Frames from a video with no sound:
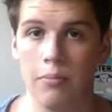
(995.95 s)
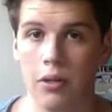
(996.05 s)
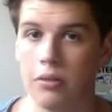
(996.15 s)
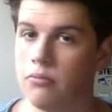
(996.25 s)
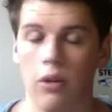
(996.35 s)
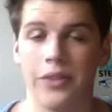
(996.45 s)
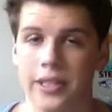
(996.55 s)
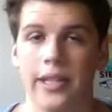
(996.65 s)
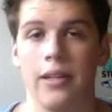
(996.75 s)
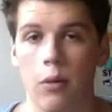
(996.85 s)
but
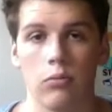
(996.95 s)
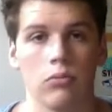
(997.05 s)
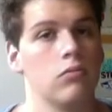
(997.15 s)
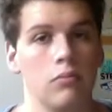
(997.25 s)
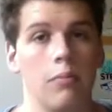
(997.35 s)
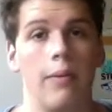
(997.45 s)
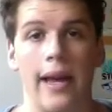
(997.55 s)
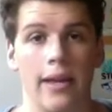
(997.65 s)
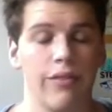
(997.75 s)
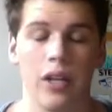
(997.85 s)
obviously he won't
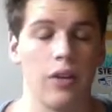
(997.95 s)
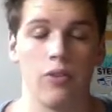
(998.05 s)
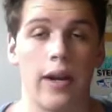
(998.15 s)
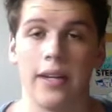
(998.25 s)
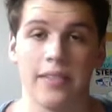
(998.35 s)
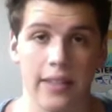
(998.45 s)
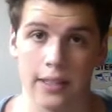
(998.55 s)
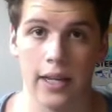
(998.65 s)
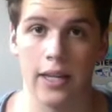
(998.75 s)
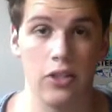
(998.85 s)
play if he didn't train a single day.